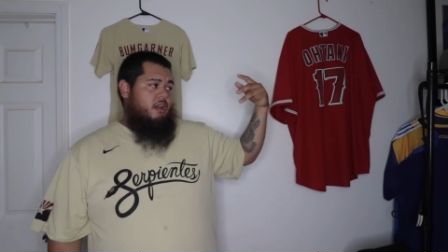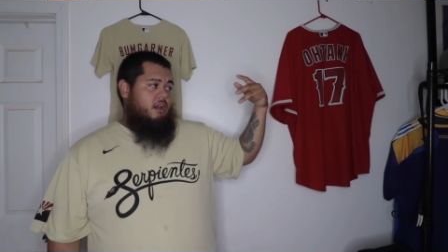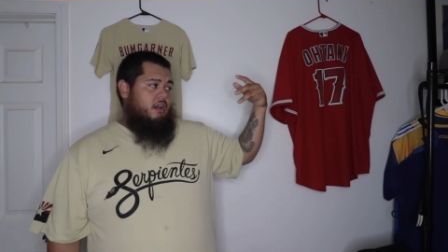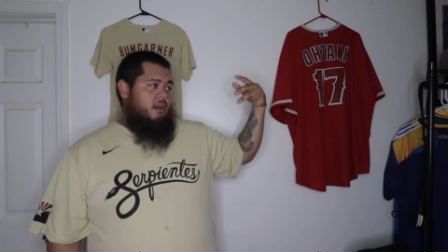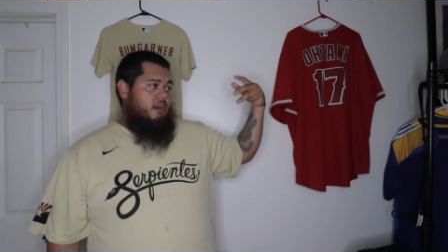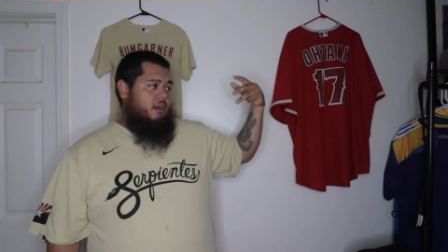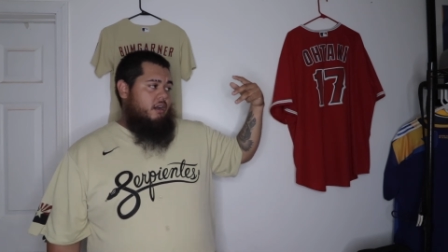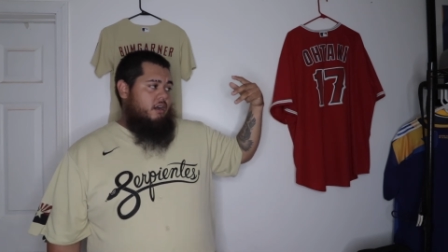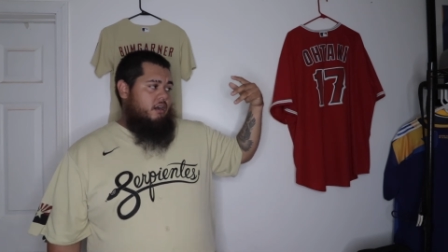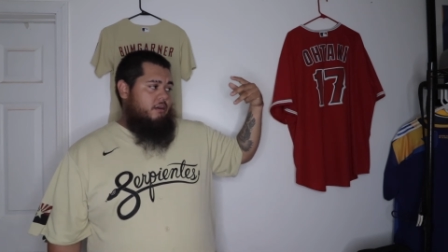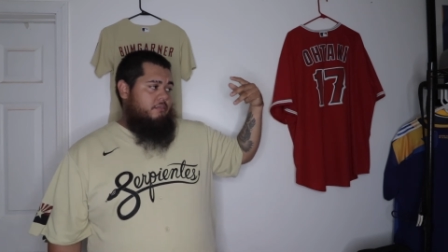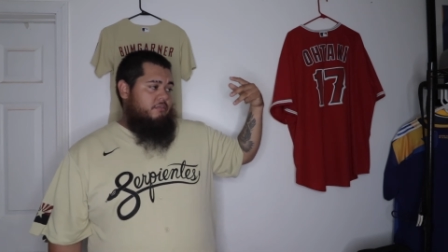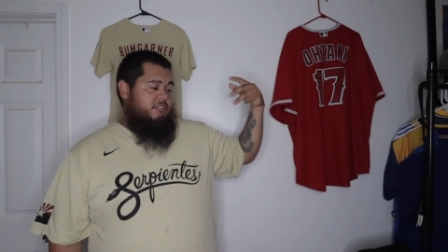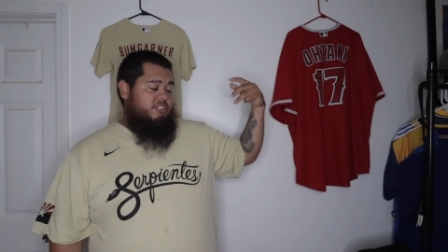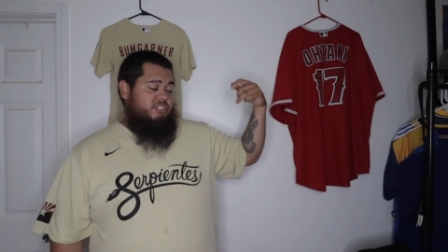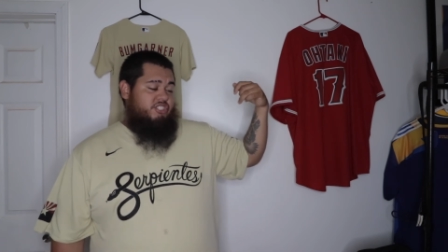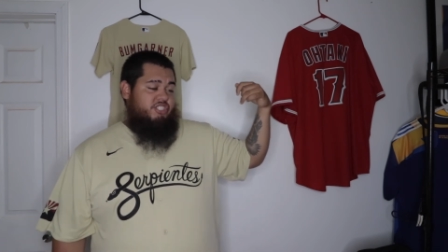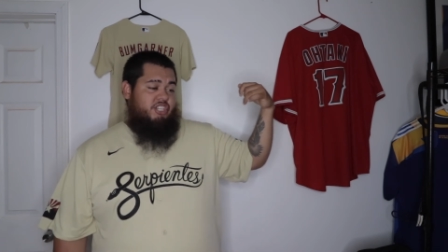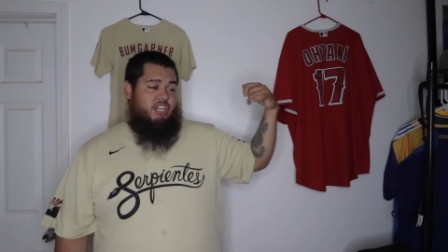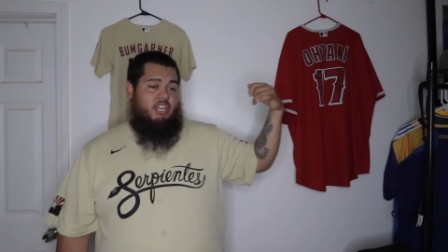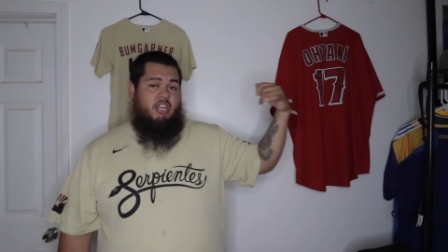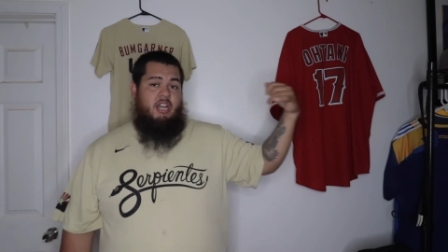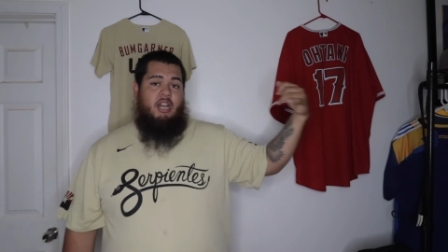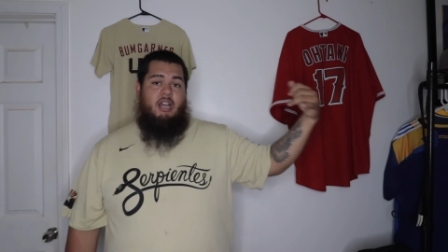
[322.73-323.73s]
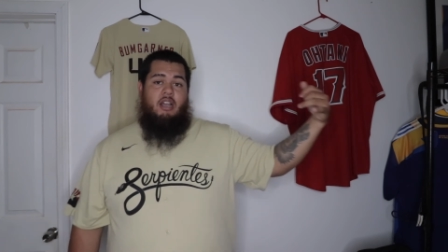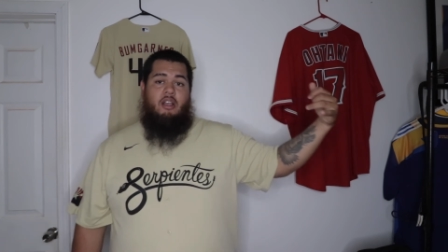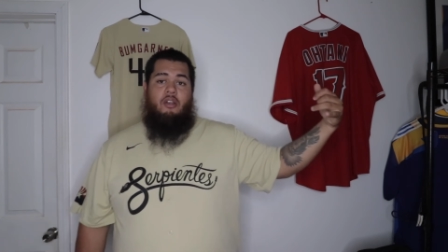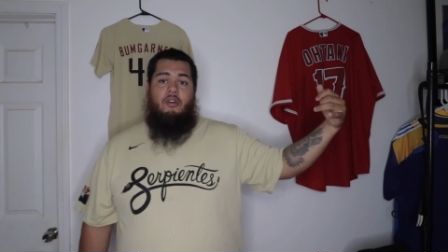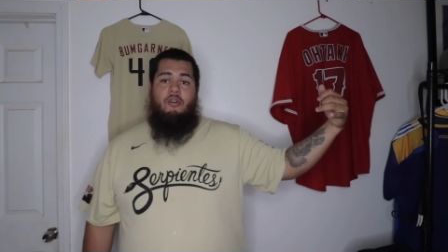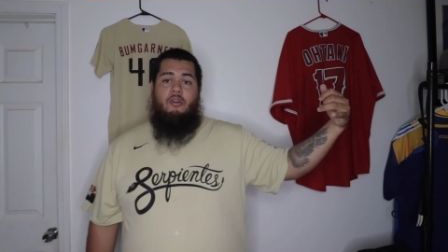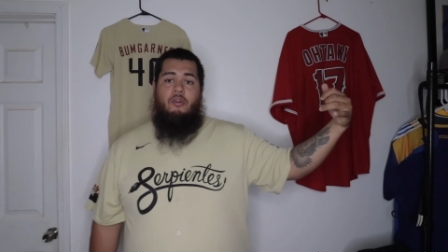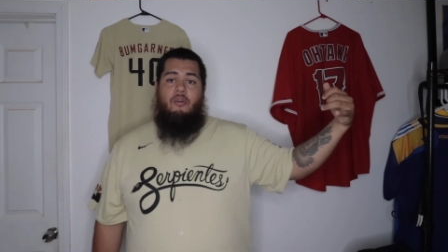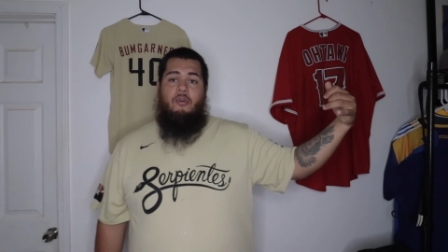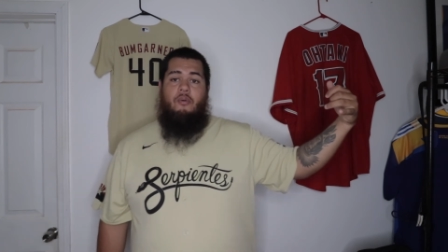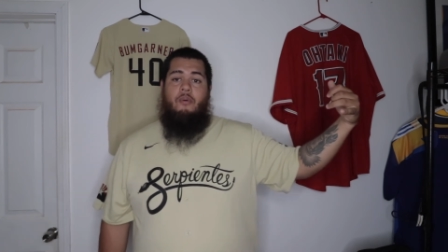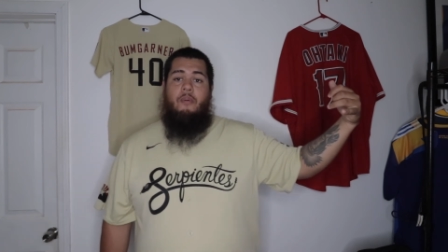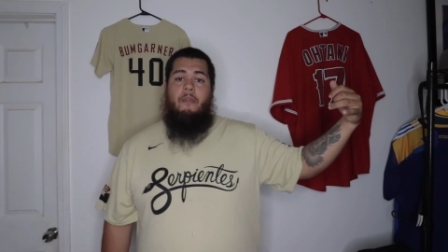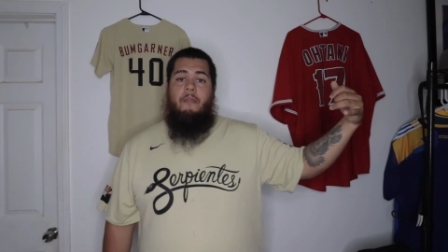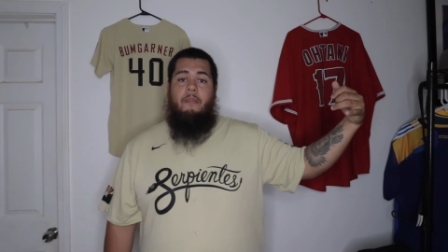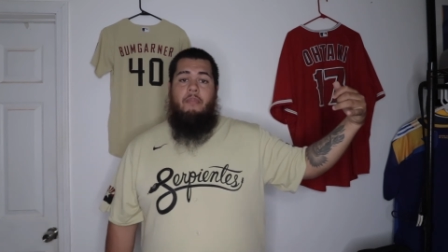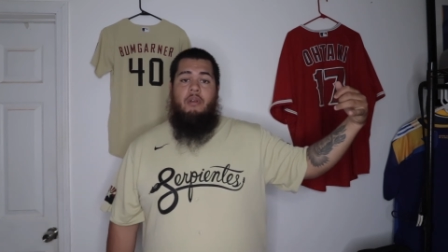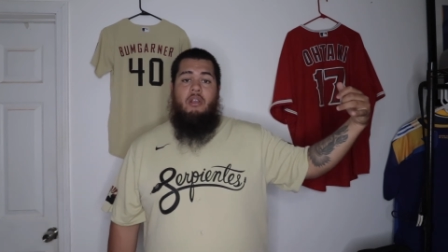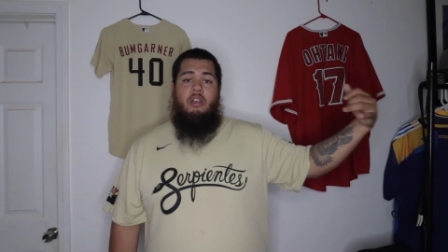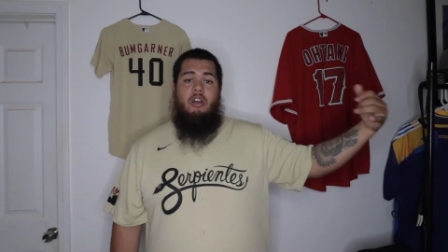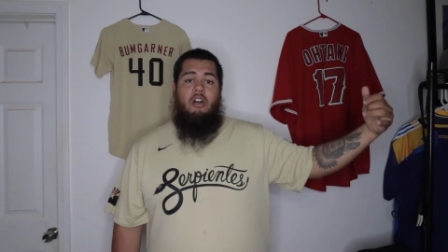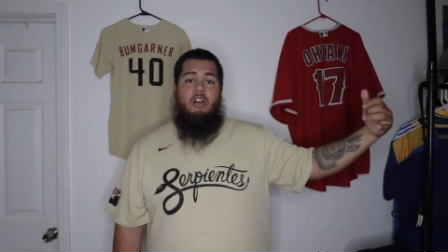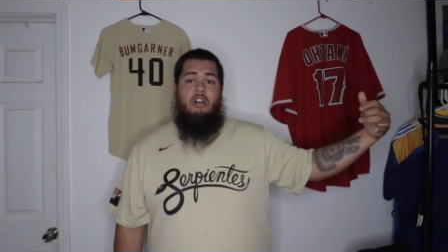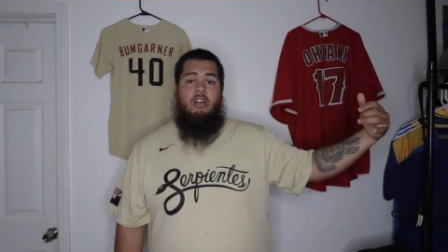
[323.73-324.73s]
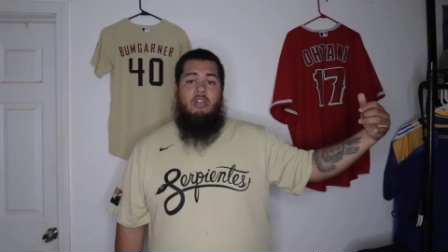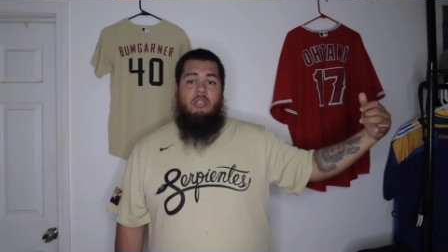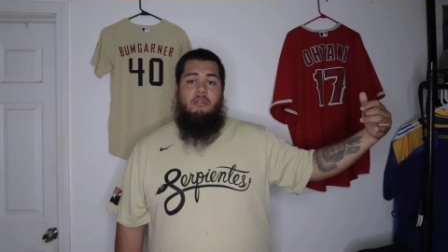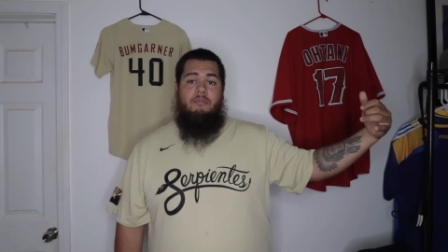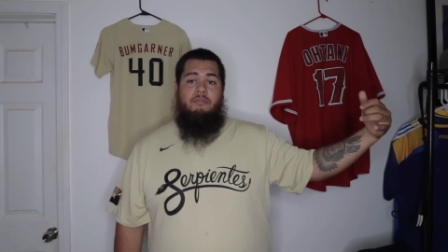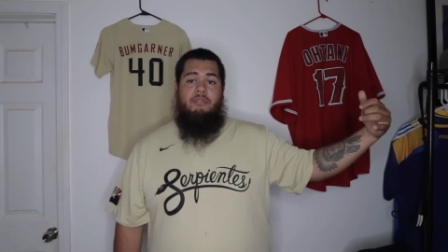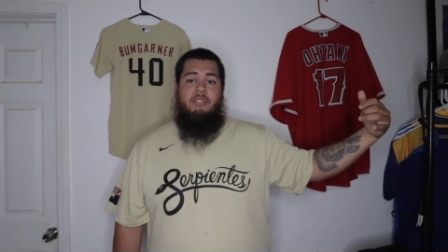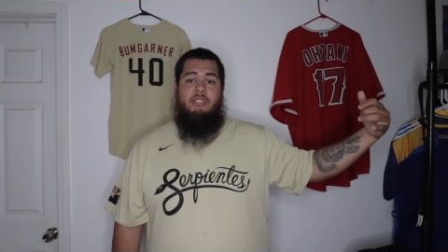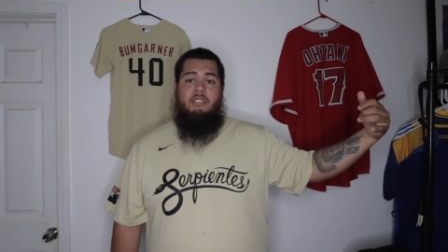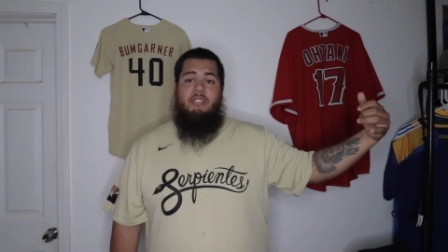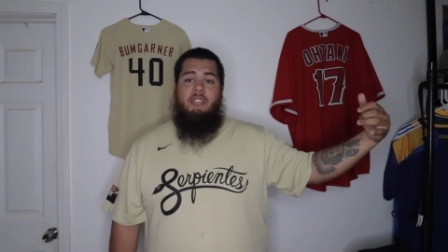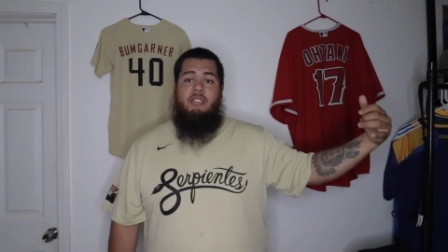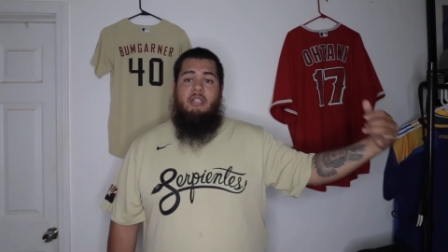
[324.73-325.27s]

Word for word: uh, the Chicago Cubs,